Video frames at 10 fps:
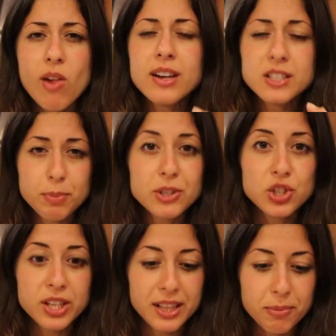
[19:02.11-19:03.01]

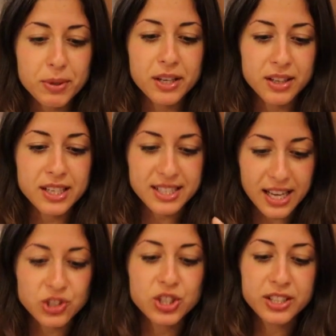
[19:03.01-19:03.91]
Especially the peel is
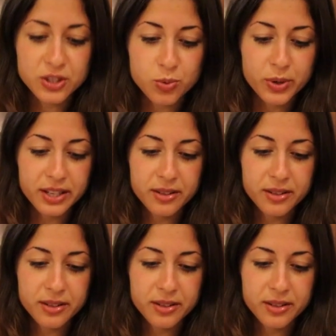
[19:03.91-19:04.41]
actually sweet.